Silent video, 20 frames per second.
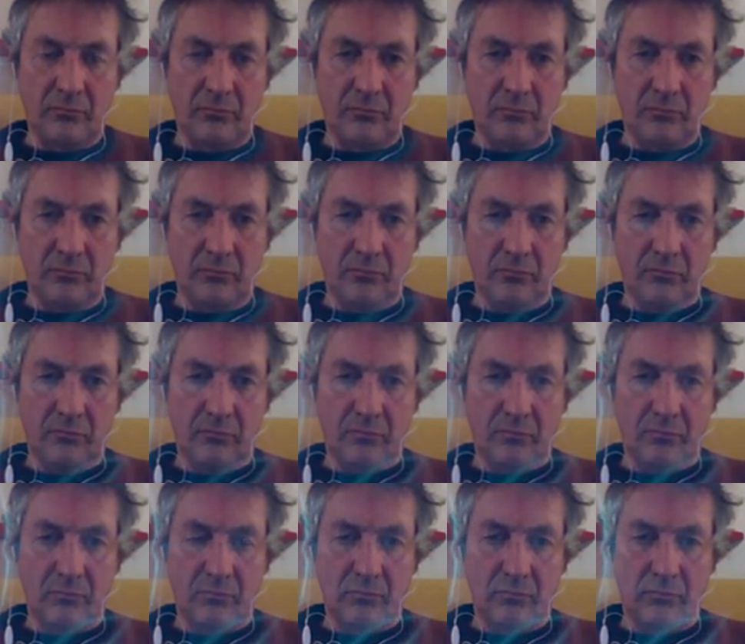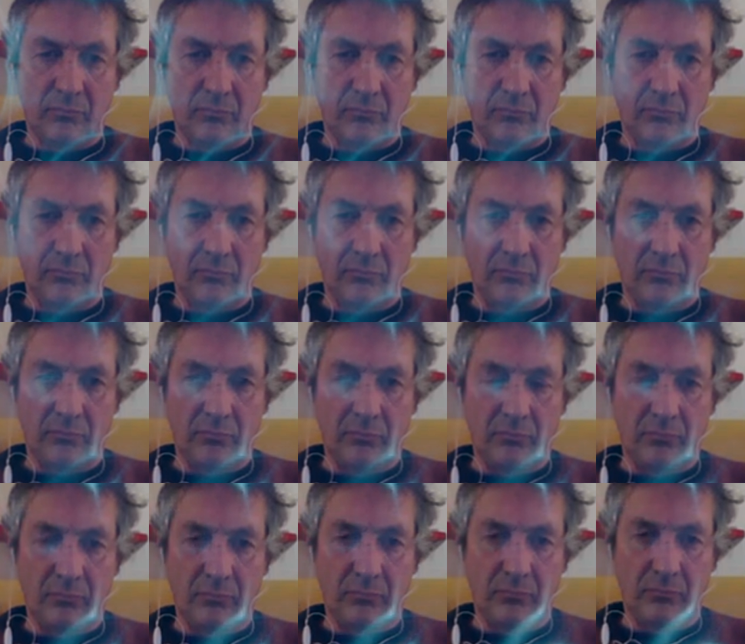
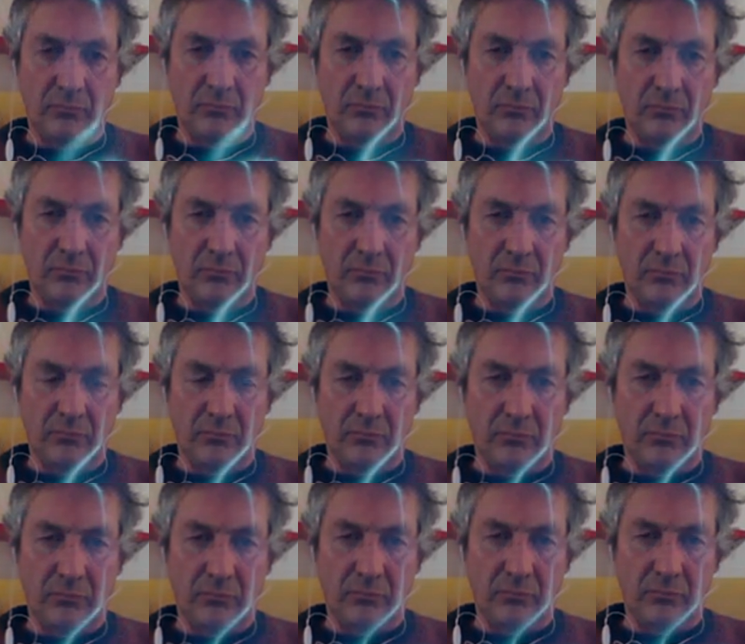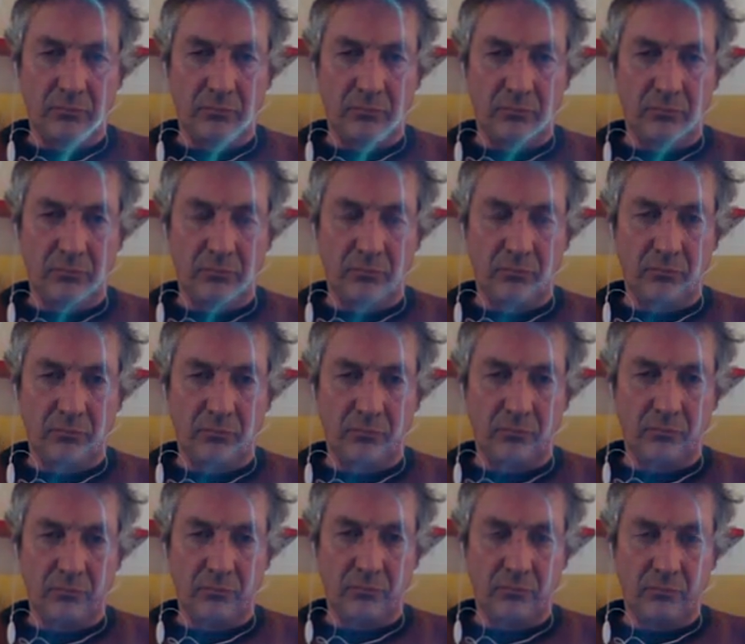
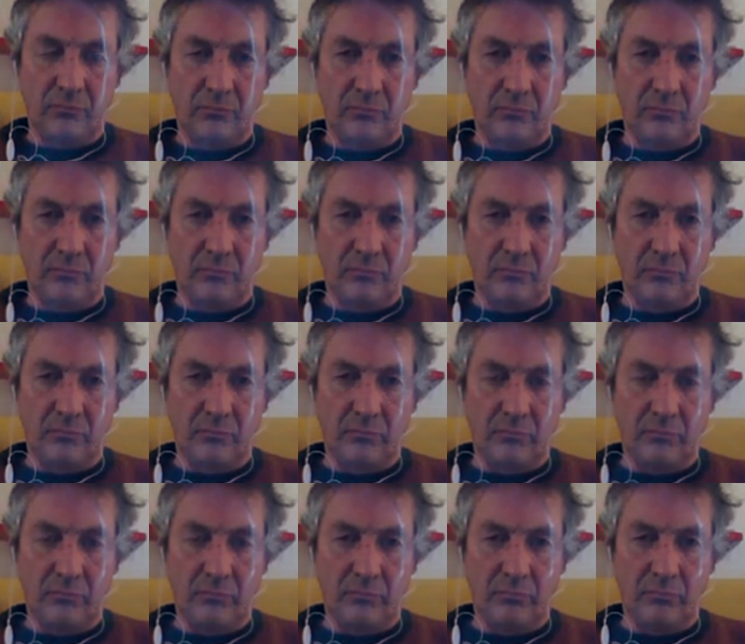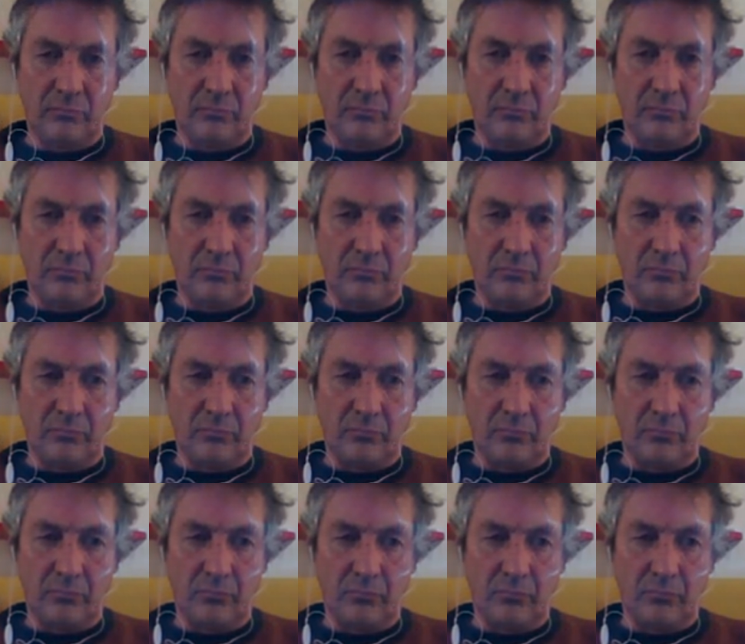(not speaking)